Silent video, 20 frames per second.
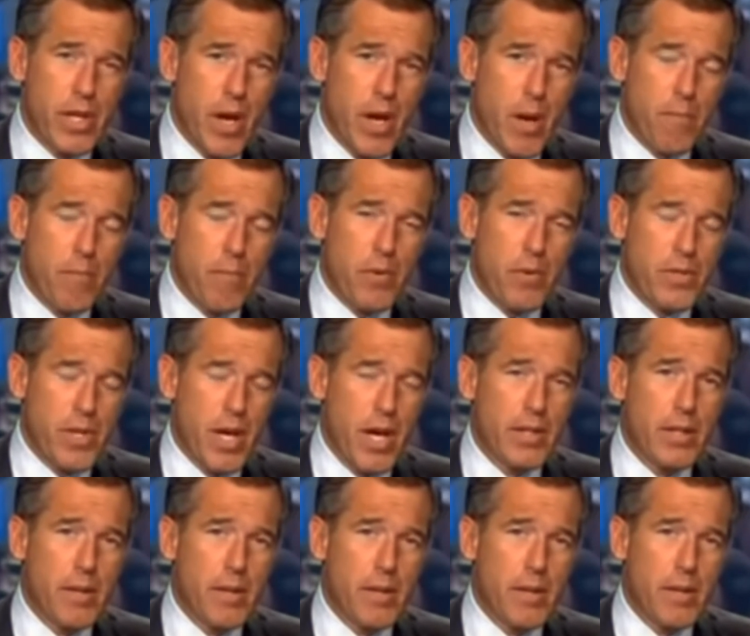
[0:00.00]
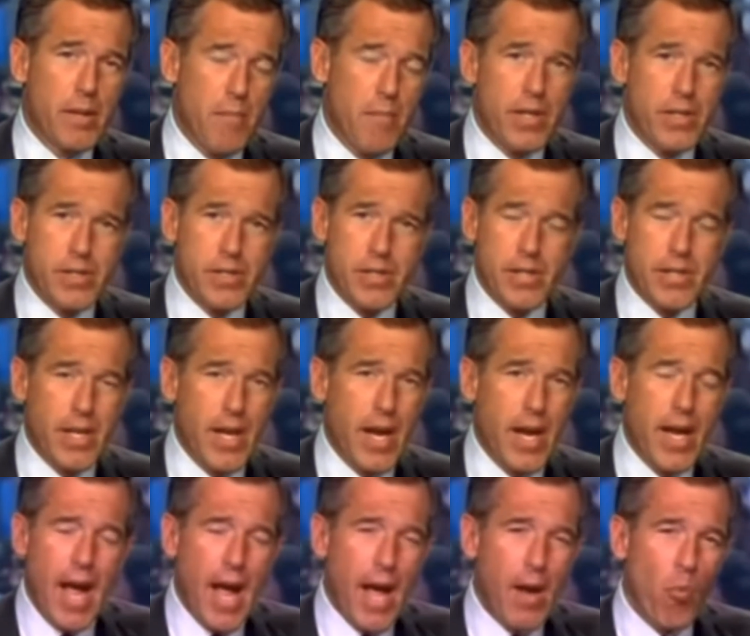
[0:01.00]
numbers on the markets
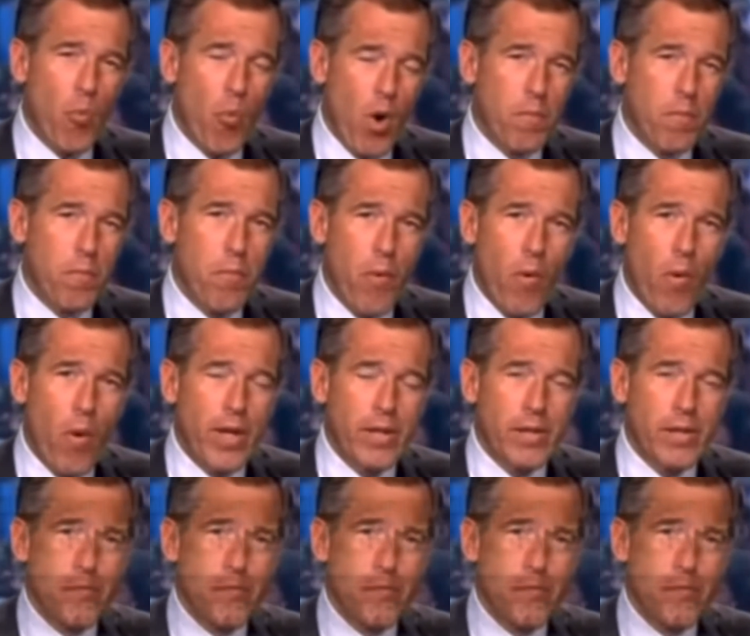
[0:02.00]
today. At one point, the